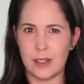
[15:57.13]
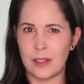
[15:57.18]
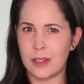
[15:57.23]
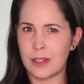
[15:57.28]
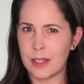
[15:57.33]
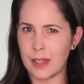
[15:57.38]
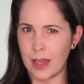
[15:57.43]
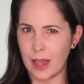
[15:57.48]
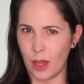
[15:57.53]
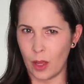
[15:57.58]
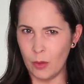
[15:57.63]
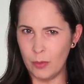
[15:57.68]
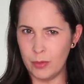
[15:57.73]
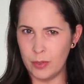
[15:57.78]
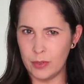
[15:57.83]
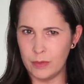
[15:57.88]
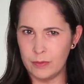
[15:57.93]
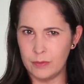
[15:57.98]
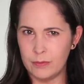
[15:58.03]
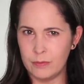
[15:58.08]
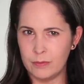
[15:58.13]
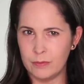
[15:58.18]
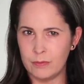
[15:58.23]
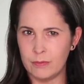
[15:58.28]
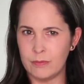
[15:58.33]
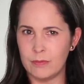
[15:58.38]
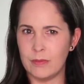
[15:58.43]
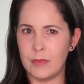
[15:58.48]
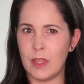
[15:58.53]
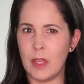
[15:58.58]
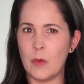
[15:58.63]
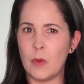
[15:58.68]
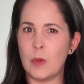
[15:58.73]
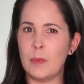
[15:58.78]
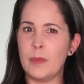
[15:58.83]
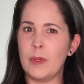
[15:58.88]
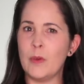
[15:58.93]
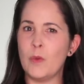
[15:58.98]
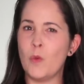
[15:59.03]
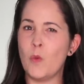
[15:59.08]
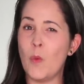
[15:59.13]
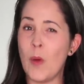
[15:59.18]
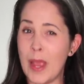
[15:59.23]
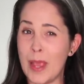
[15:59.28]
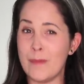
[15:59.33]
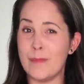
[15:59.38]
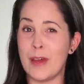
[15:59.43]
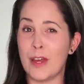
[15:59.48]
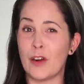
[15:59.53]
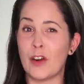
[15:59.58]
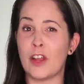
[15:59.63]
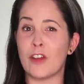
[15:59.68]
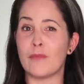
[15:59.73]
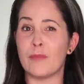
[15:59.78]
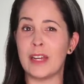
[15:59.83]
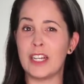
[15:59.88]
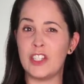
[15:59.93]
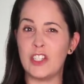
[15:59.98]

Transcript: Does it help? It would be way better if my